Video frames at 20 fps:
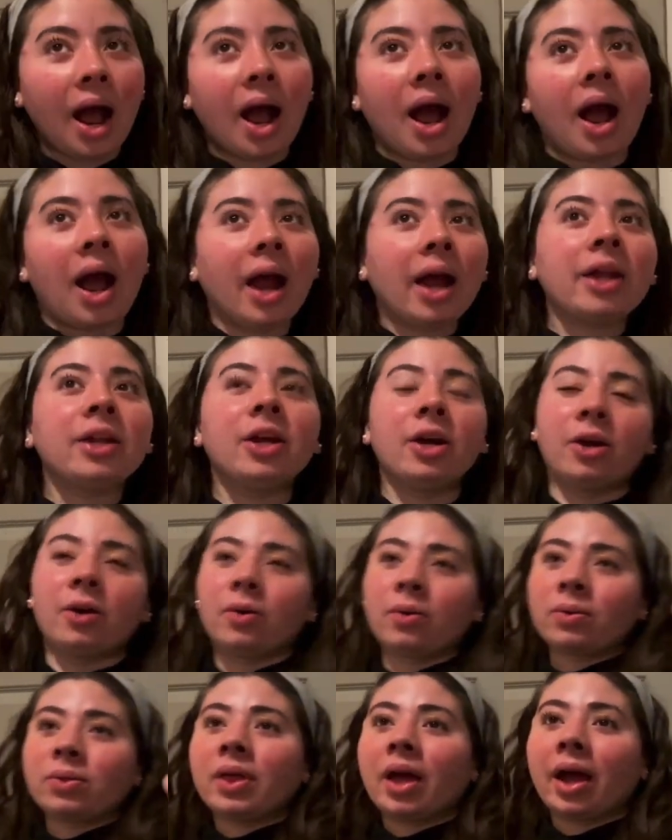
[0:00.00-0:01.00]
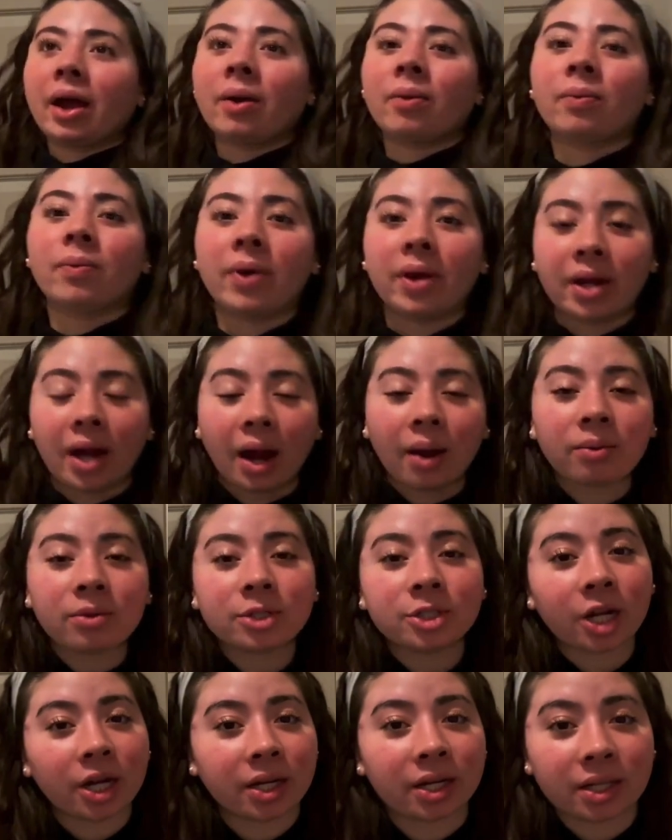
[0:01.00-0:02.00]
I know that when I was
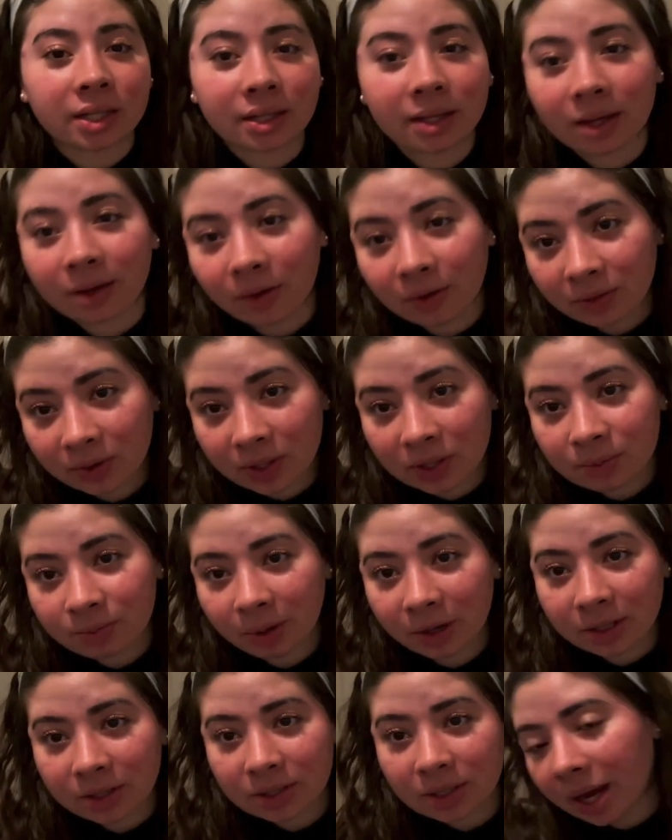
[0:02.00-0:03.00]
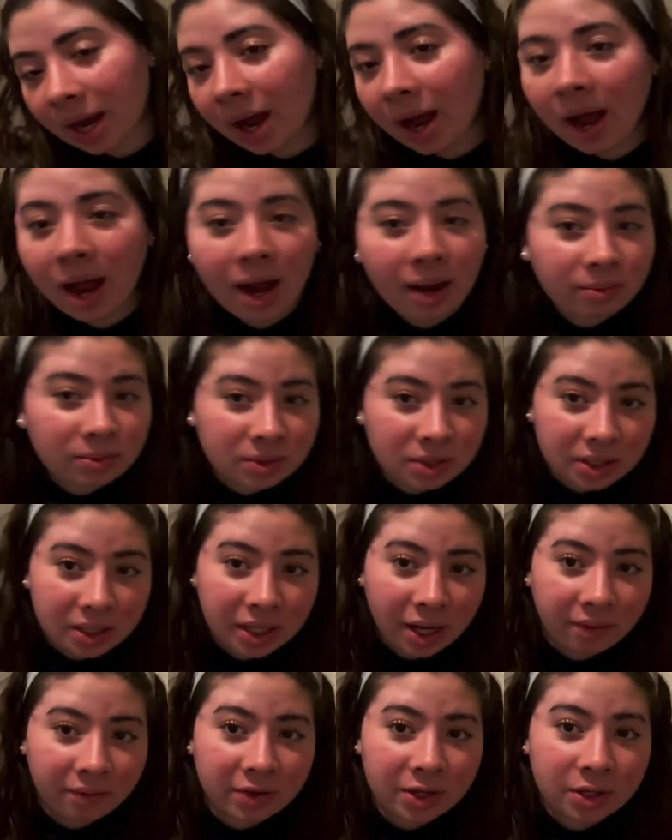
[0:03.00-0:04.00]
trying to get over this person, I was looking
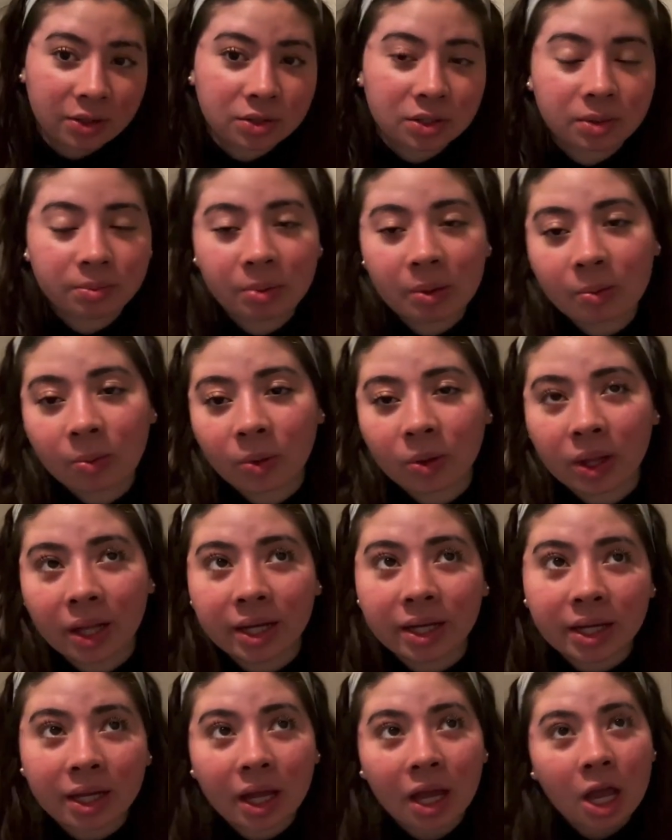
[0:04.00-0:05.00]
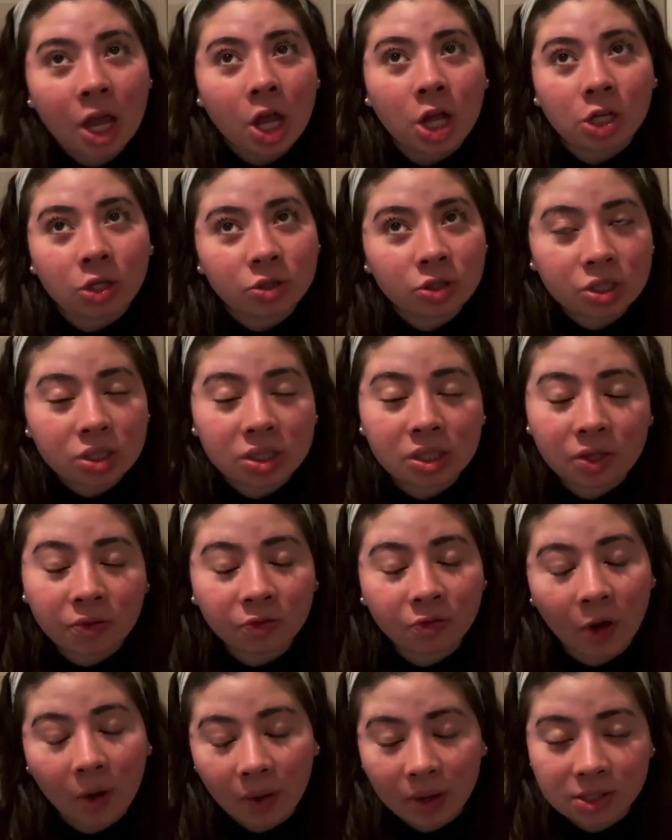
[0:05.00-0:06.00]
at videos and people were like, you just need to
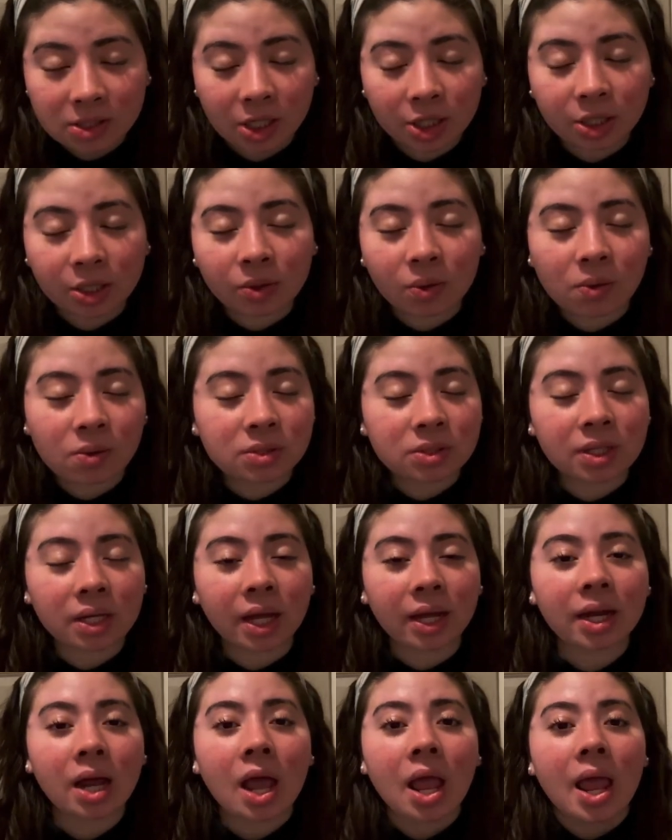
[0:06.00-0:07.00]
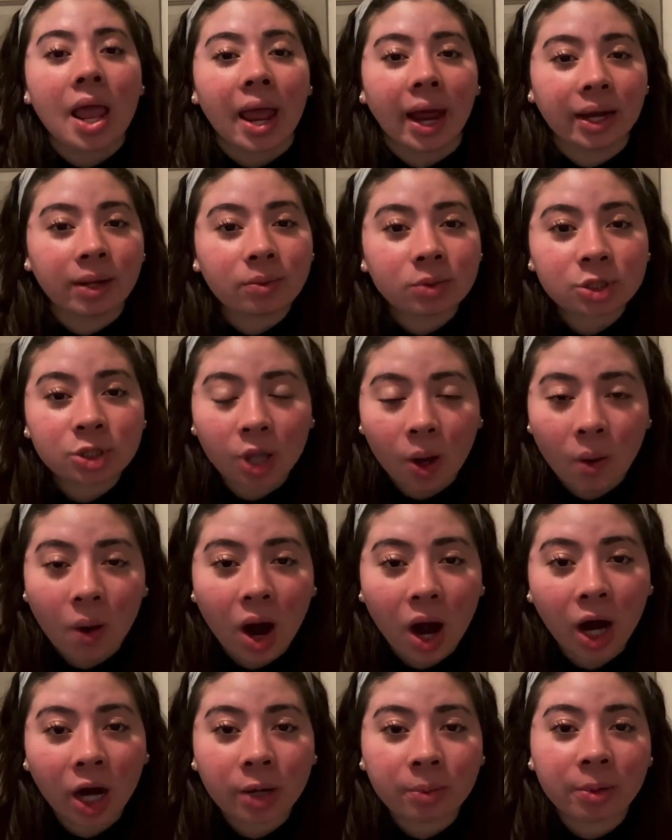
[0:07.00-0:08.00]
focus on your goals again. And it was so
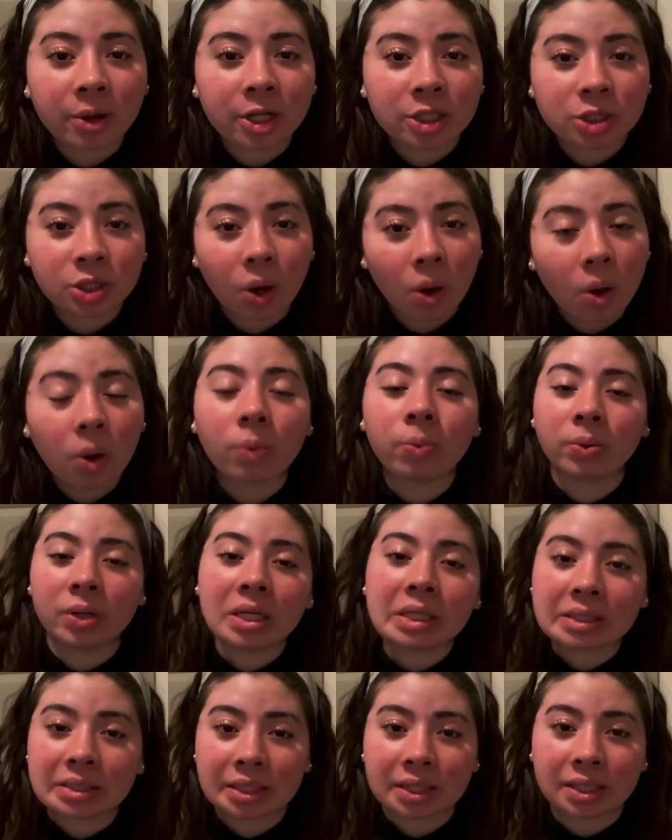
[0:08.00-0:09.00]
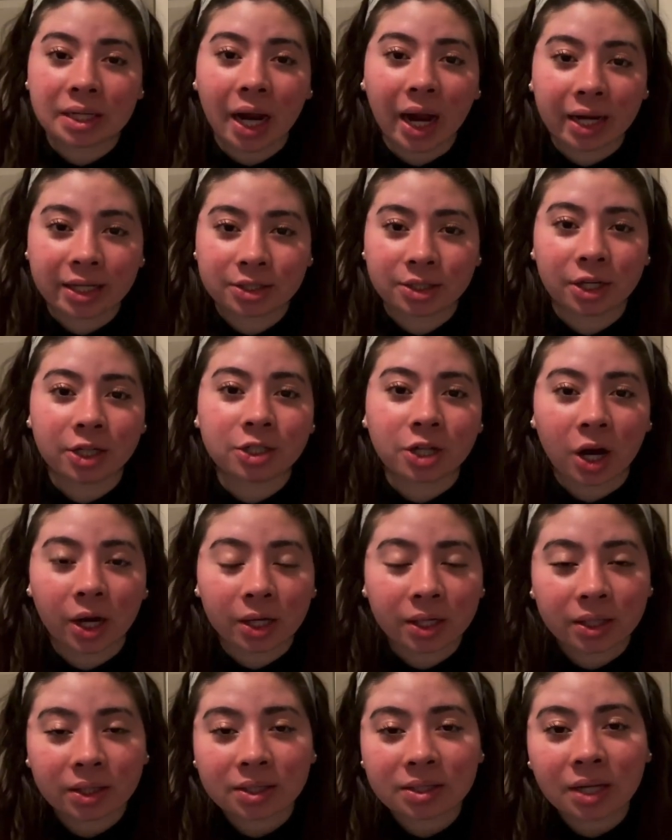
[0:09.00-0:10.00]
hard, because the whole reason I started
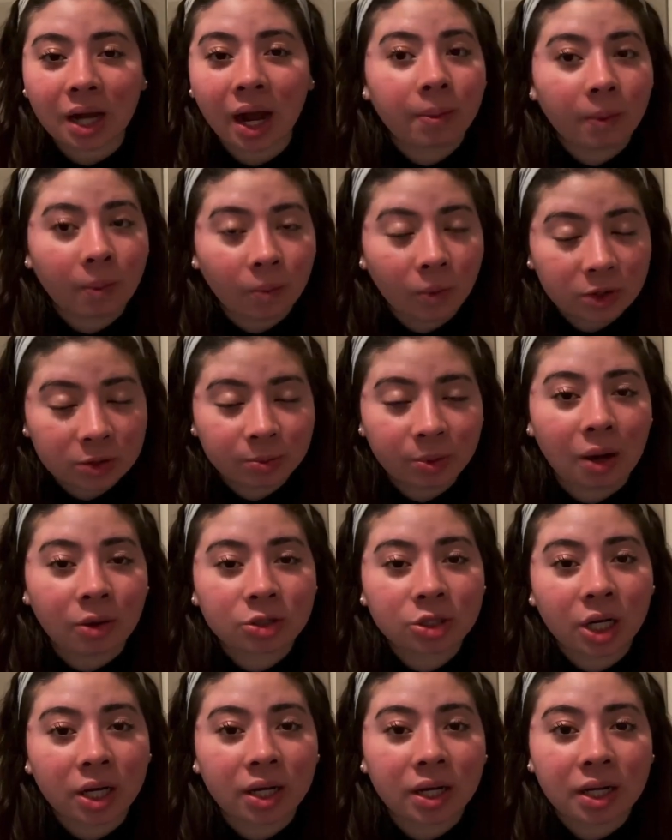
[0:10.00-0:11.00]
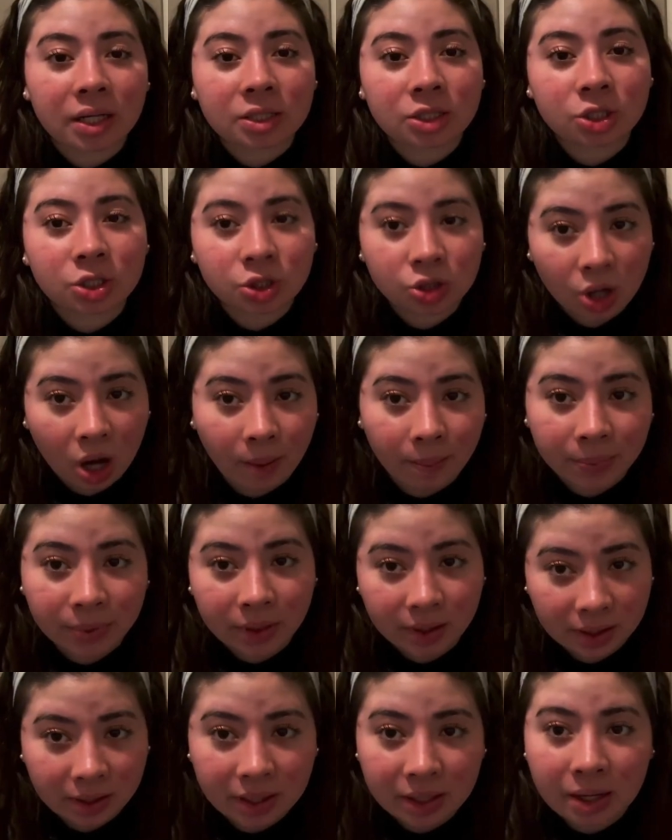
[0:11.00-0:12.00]
talking to this guy was because I was trying to stop
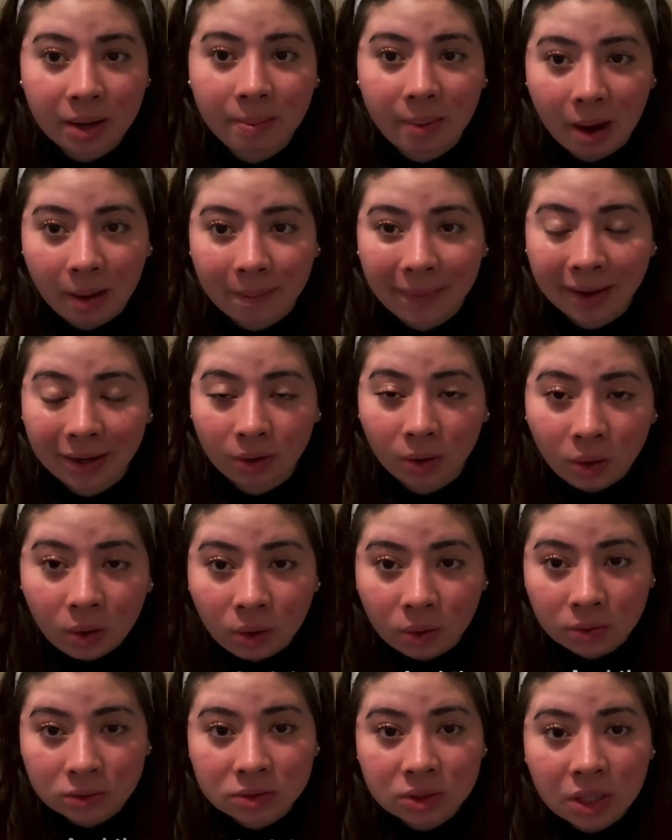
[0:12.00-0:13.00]
thinking about my goals.